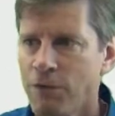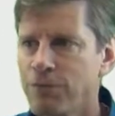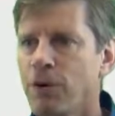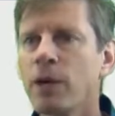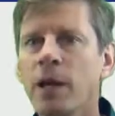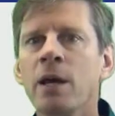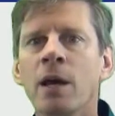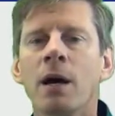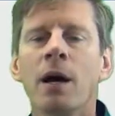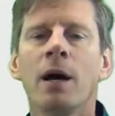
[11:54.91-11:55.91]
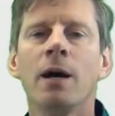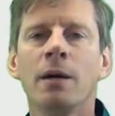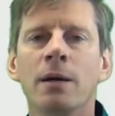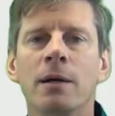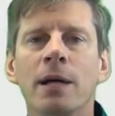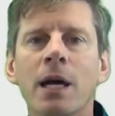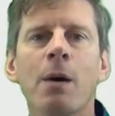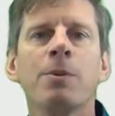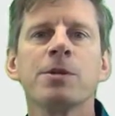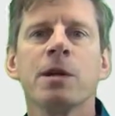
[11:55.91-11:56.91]
fully
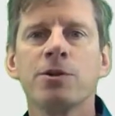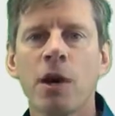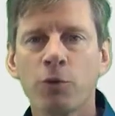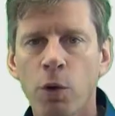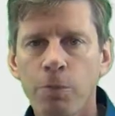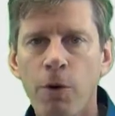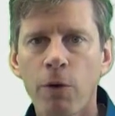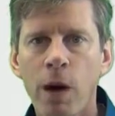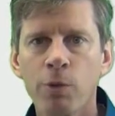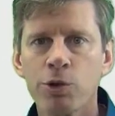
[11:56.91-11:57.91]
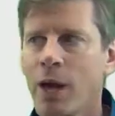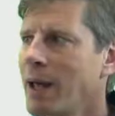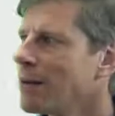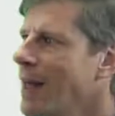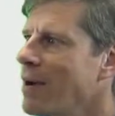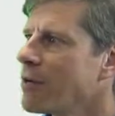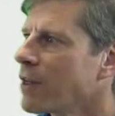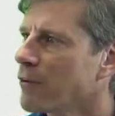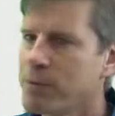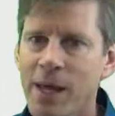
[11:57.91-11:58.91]
encompassing software program, which will handle
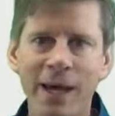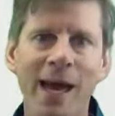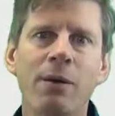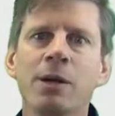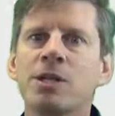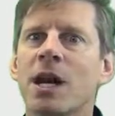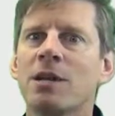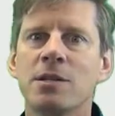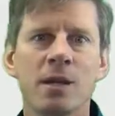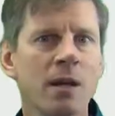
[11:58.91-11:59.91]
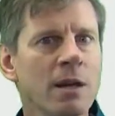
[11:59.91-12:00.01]
everything from the accounting side to the